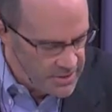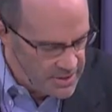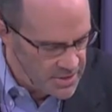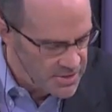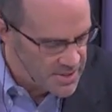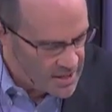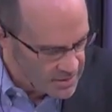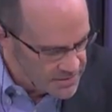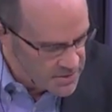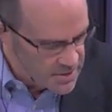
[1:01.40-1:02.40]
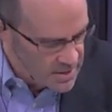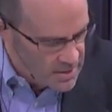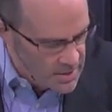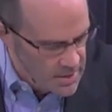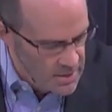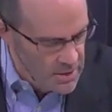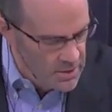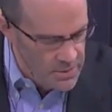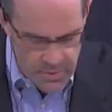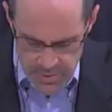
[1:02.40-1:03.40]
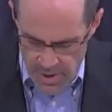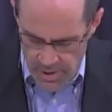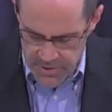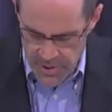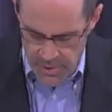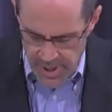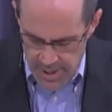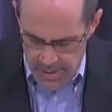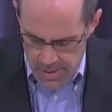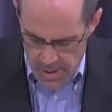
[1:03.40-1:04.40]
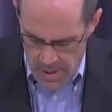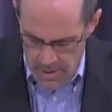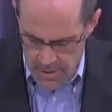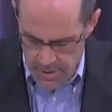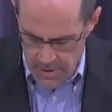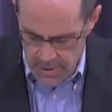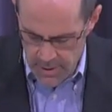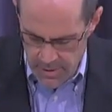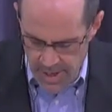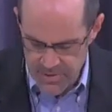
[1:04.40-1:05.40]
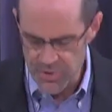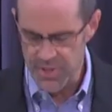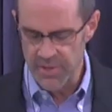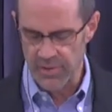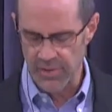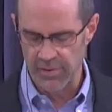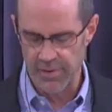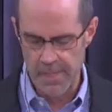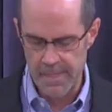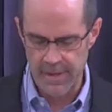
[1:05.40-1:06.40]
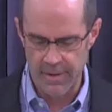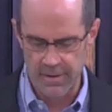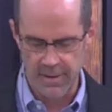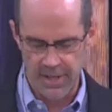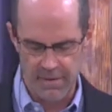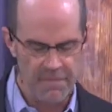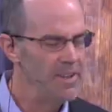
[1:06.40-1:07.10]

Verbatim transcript: in yourselves, which was also in Christ Jesus. Can feel